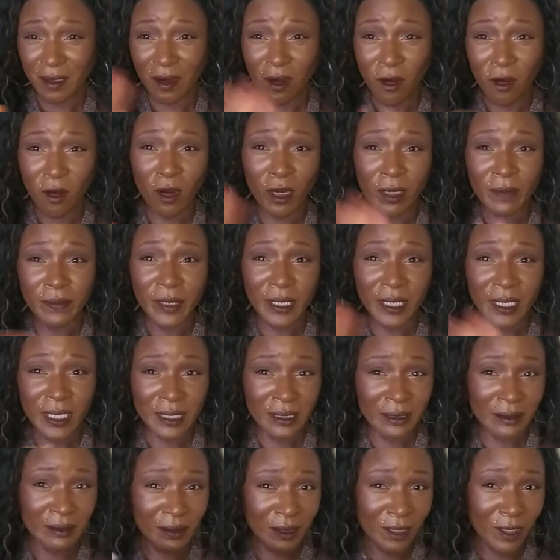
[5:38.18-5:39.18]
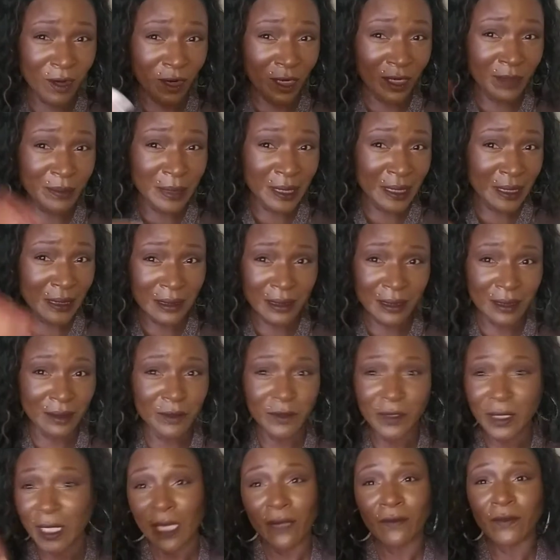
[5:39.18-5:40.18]
harboring, harboring,
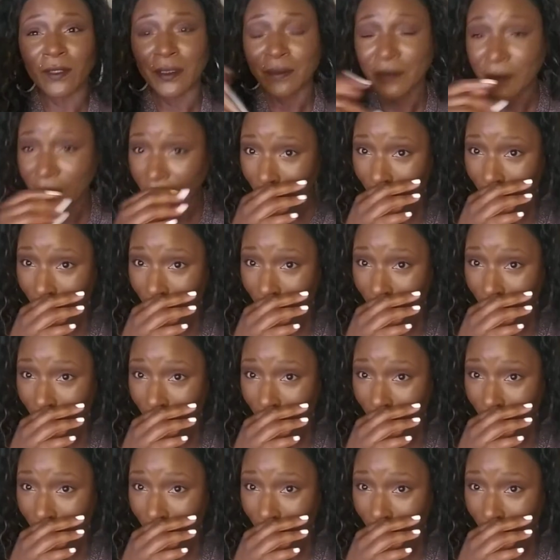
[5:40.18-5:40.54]
whatever,